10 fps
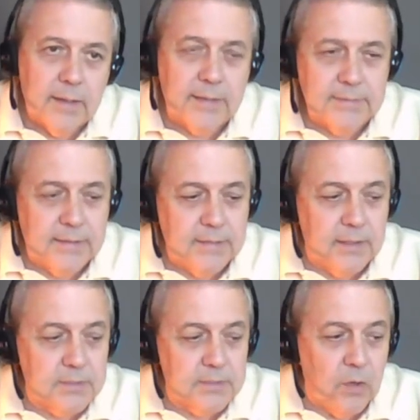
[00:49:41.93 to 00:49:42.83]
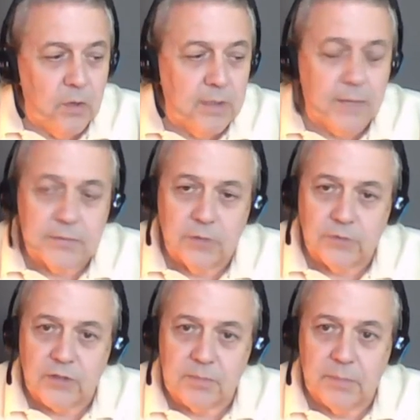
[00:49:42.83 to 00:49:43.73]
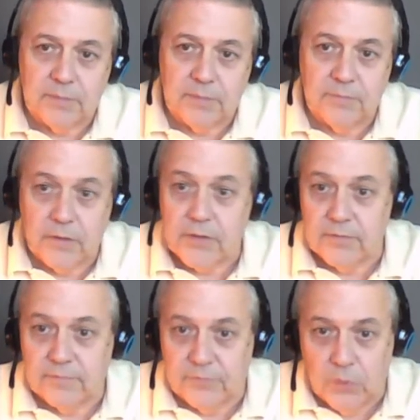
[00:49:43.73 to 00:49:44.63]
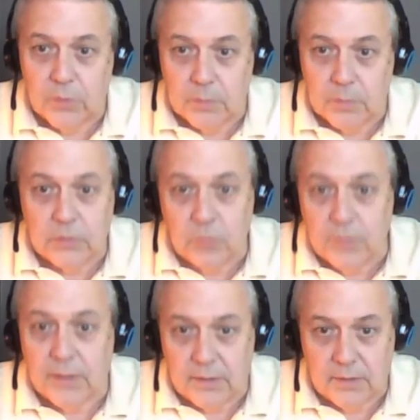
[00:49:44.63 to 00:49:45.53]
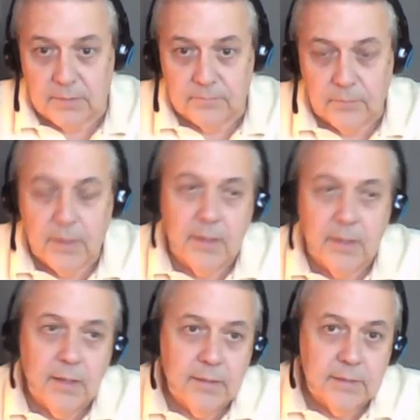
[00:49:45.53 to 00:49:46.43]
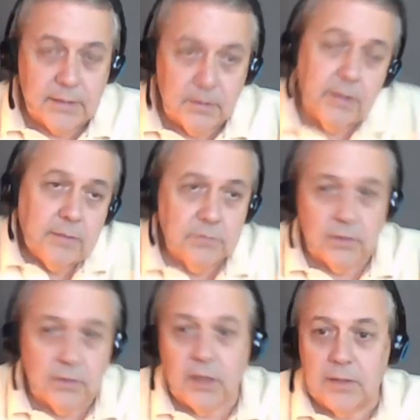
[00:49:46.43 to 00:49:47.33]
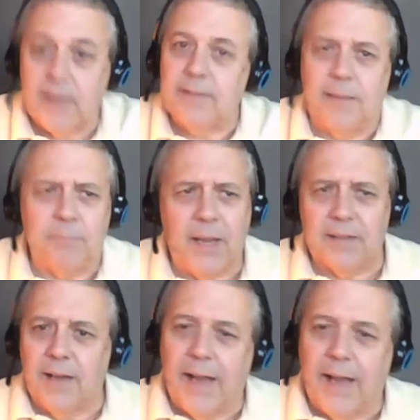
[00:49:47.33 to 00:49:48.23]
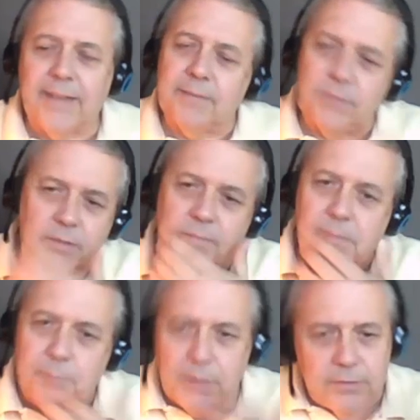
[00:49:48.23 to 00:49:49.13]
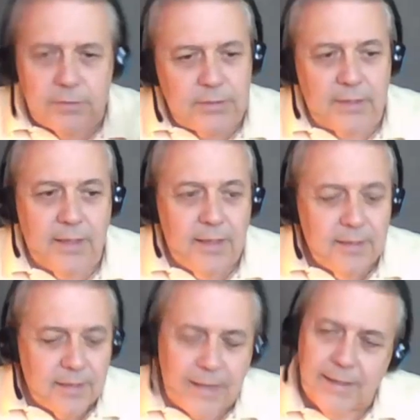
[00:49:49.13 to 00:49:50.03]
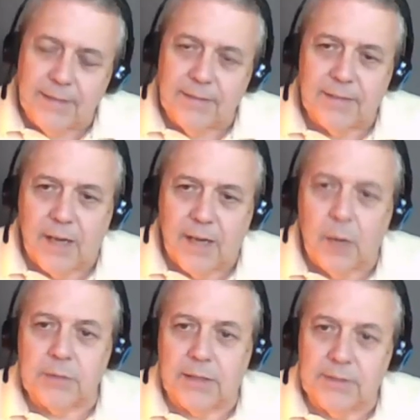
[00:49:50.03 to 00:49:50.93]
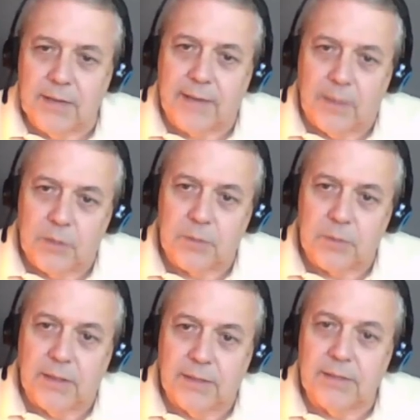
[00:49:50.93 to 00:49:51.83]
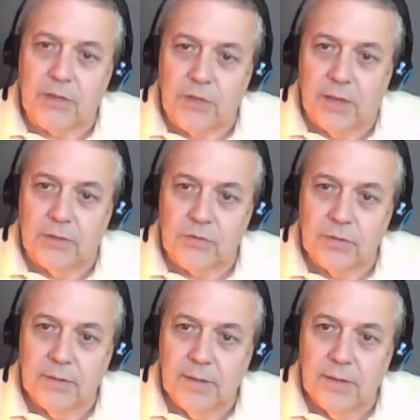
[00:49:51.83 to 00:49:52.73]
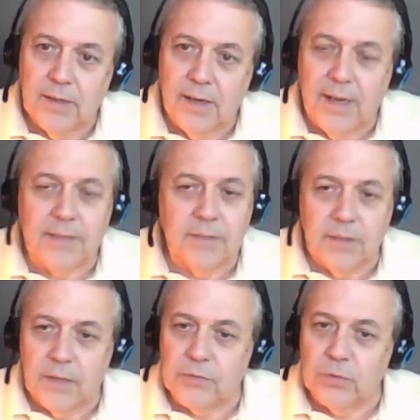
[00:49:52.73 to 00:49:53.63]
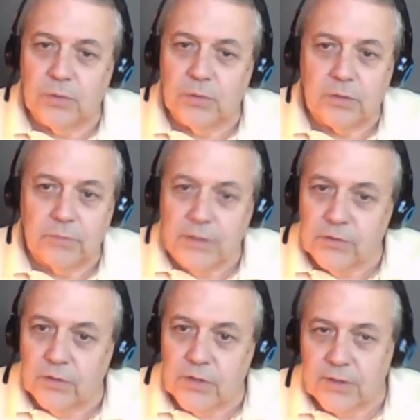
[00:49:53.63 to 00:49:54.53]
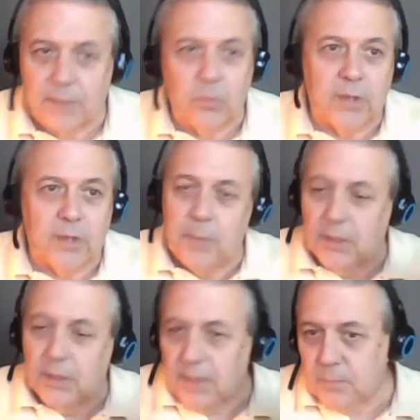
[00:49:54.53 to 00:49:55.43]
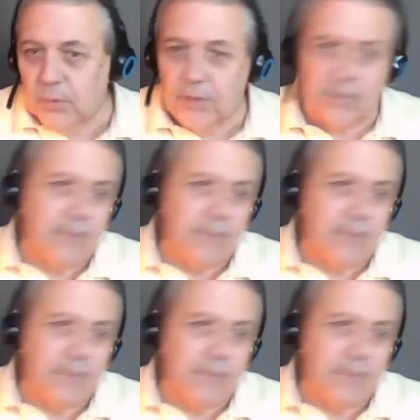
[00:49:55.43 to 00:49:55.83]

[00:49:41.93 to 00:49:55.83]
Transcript: They said because we all have associates, but very few of them are doing anything. I said okay. So that was, and man, Peter and Dick, I can't tell you how excited I was when I got that challenge. I loved doing the research, and I bought MLM books.